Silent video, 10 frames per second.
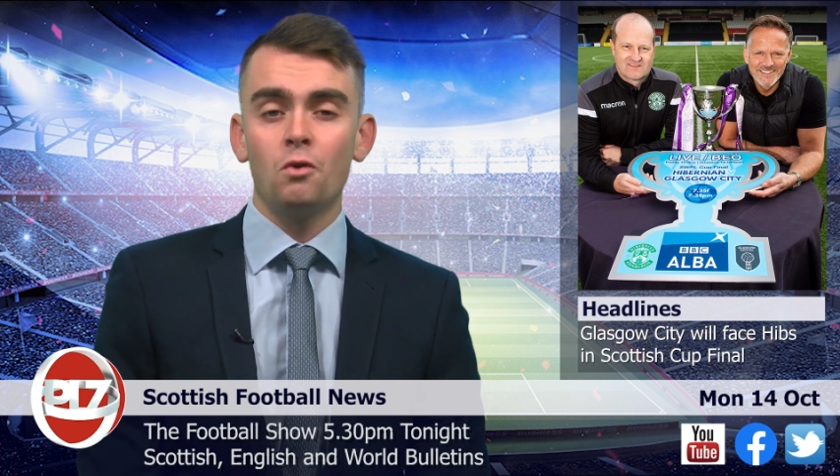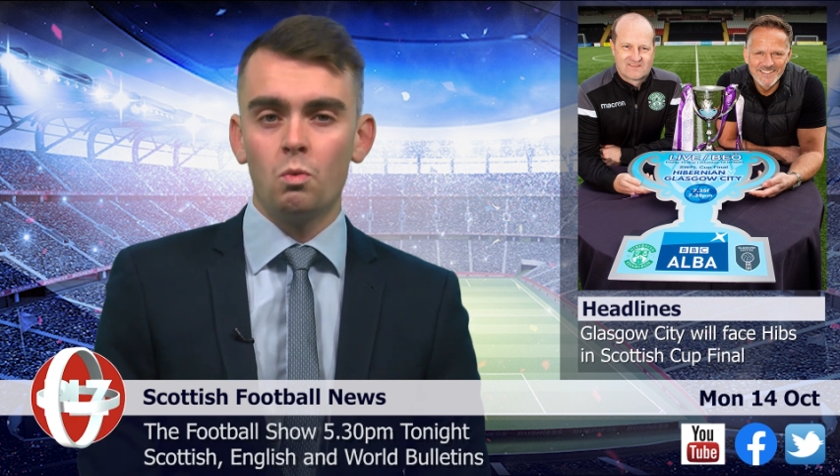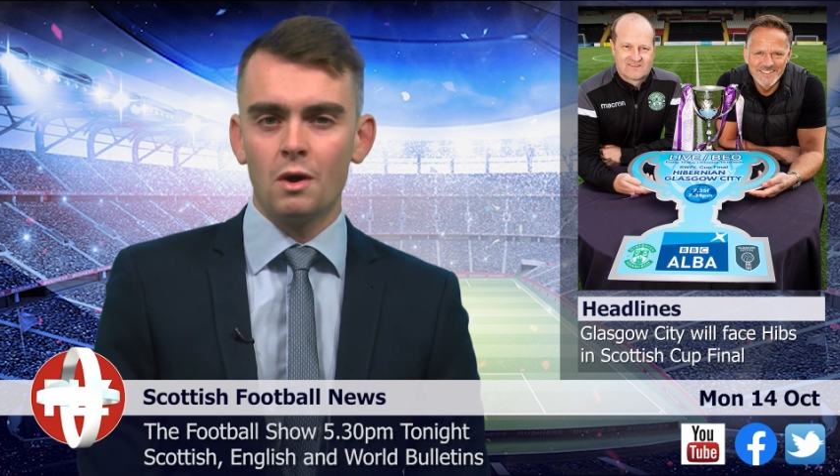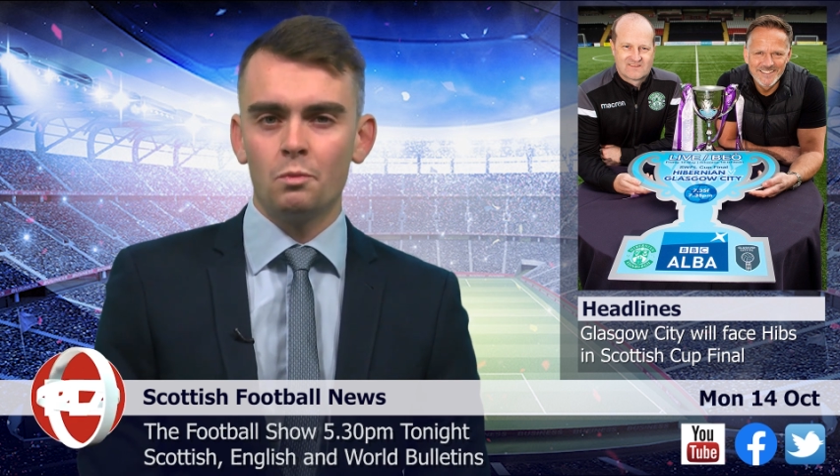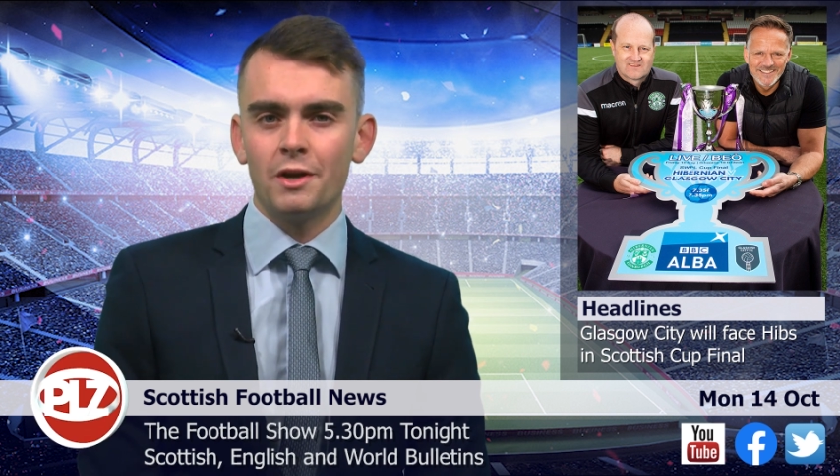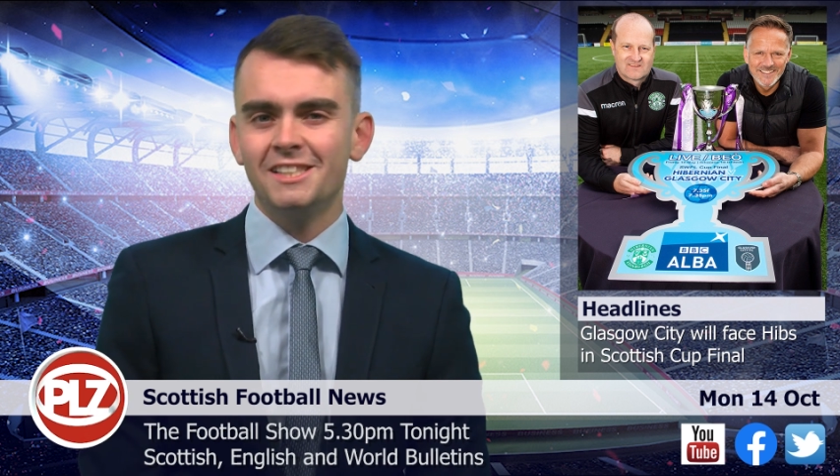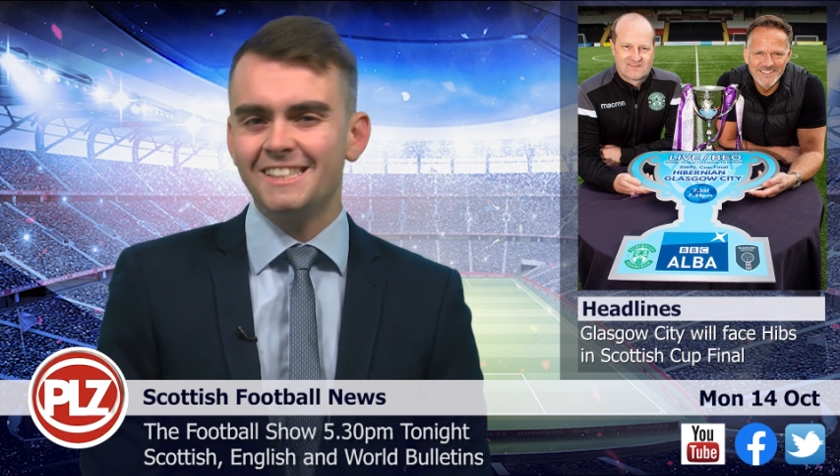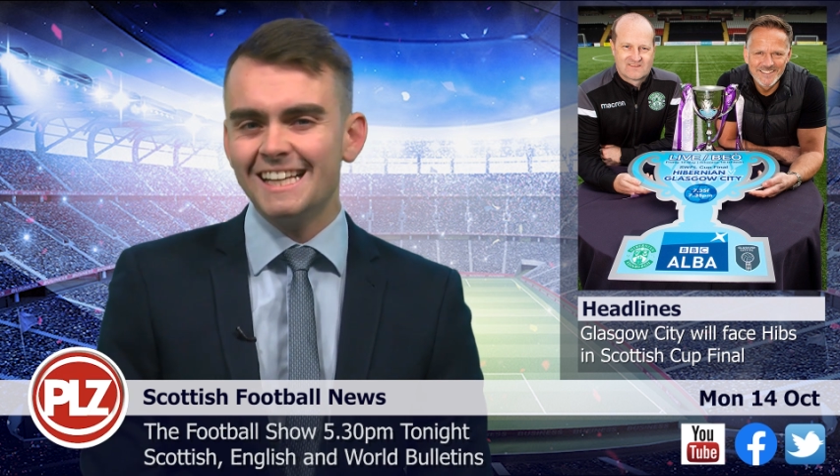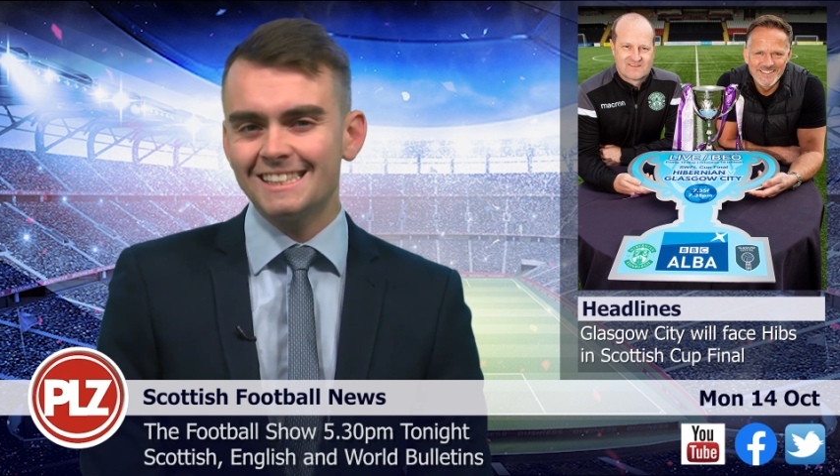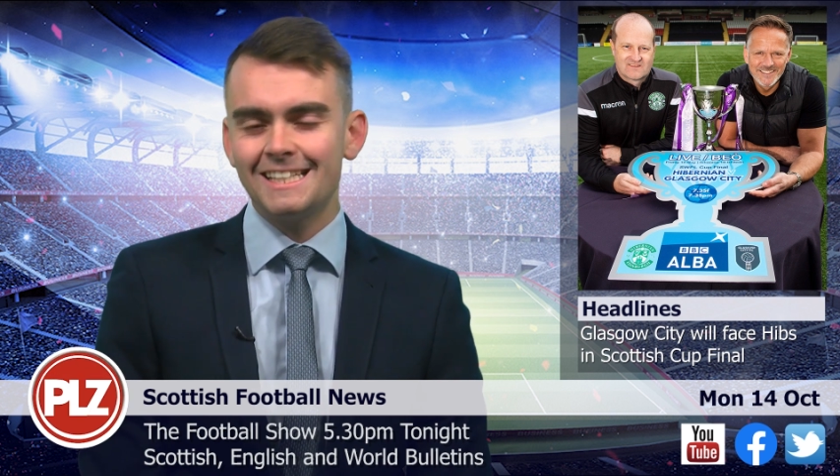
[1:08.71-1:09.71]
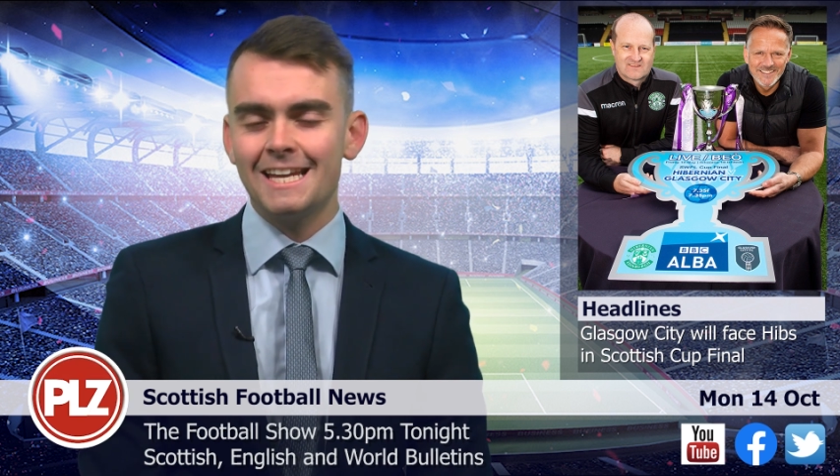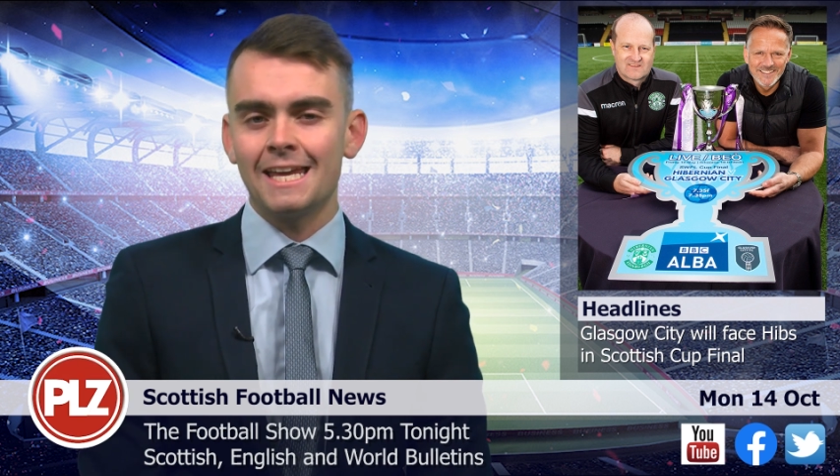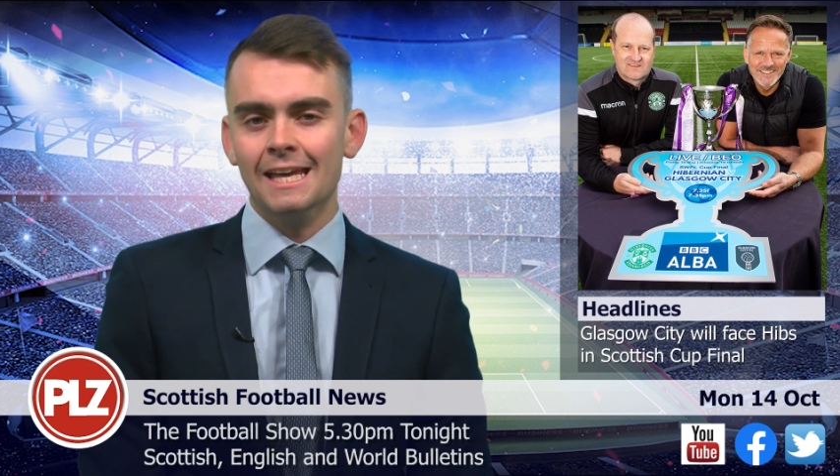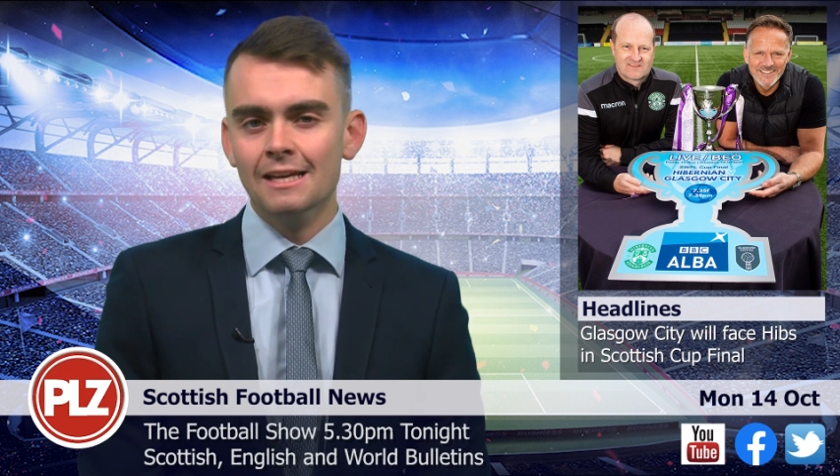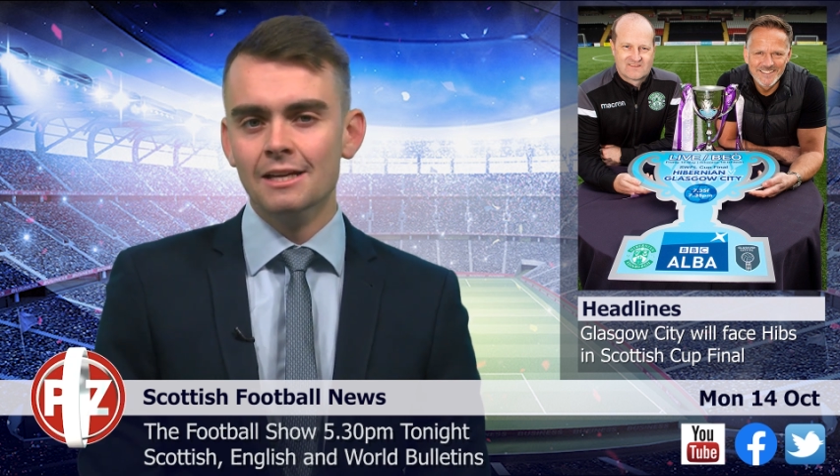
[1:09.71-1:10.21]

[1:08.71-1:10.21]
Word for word: 4-1 winners yesterday.